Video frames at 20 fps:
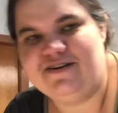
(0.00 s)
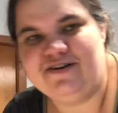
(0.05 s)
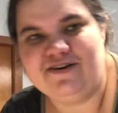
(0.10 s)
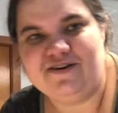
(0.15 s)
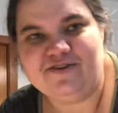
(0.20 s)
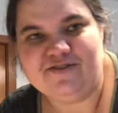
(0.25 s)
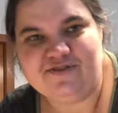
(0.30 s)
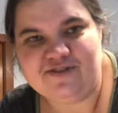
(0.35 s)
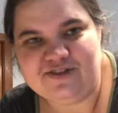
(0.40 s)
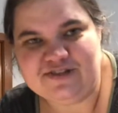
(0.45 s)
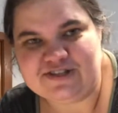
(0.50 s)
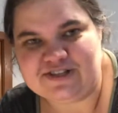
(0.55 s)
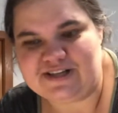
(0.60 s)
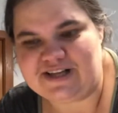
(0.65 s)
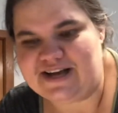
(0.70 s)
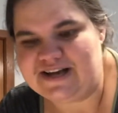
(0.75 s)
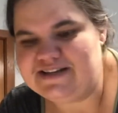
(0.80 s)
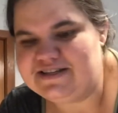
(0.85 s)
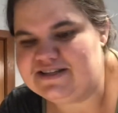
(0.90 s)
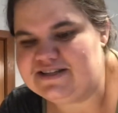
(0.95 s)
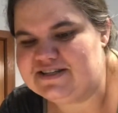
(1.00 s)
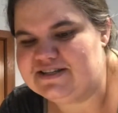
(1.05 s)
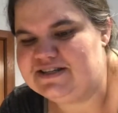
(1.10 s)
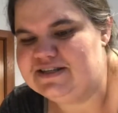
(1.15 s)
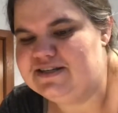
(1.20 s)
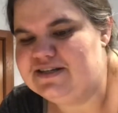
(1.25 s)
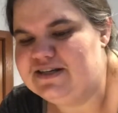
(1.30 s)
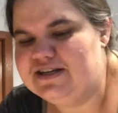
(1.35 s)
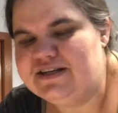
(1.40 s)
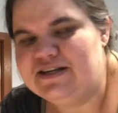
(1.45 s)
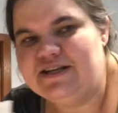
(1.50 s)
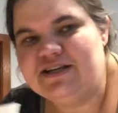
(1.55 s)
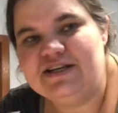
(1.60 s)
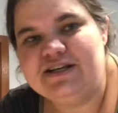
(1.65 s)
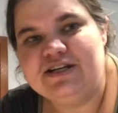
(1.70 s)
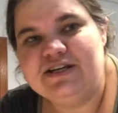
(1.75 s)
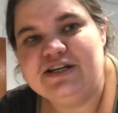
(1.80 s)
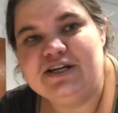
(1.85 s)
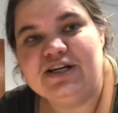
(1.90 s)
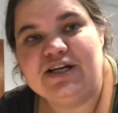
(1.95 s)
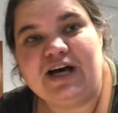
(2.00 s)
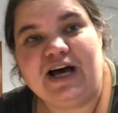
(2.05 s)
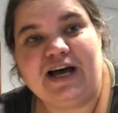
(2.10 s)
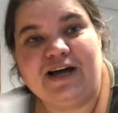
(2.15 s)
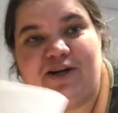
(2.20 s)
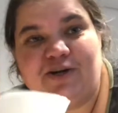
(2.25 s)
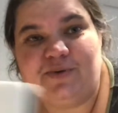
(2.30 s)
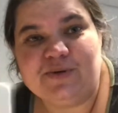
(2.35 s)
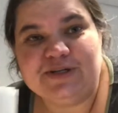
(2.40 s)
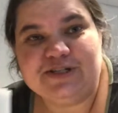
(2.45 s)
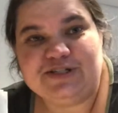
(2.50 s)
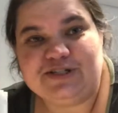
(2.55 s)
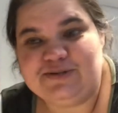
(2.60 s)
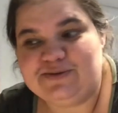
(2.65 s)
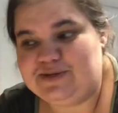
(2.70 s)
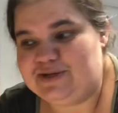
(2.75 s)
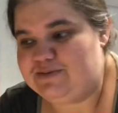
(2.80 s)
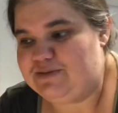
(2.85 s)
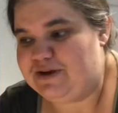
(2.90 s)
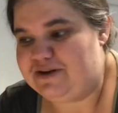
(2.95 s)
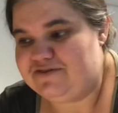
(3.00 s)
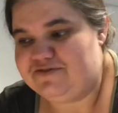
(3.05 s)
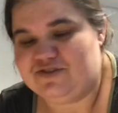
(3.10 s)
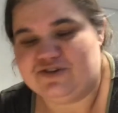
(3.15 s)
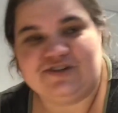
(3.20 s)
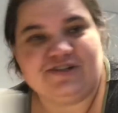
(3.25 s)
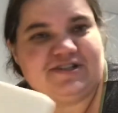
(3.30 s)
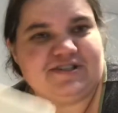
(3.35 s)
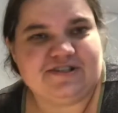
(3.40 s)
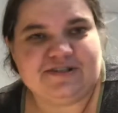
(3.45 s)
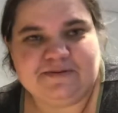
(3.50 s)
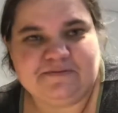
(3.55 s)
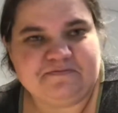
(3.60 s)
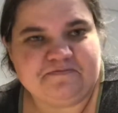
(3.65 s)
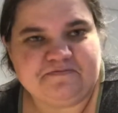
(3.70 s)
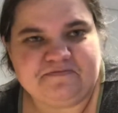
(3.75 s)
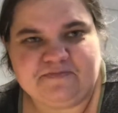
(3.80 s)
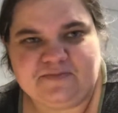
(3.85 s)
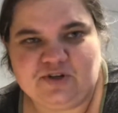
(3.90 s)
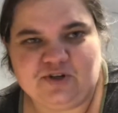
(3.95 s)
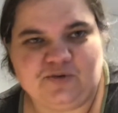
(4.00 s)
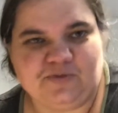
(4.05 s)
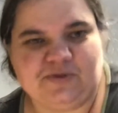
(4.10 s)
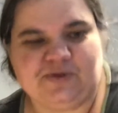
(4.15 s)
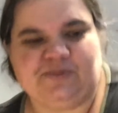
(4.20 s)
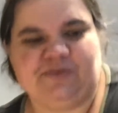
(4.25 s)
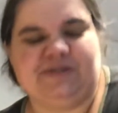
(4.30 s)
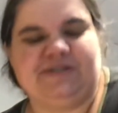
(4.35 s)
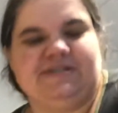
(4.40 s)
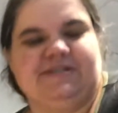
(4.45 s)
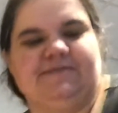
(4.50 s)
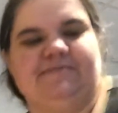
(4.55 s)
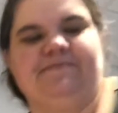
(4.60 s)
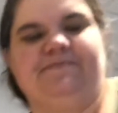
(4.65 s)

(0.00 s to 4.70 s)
first class. I always do eBay first. No real reason.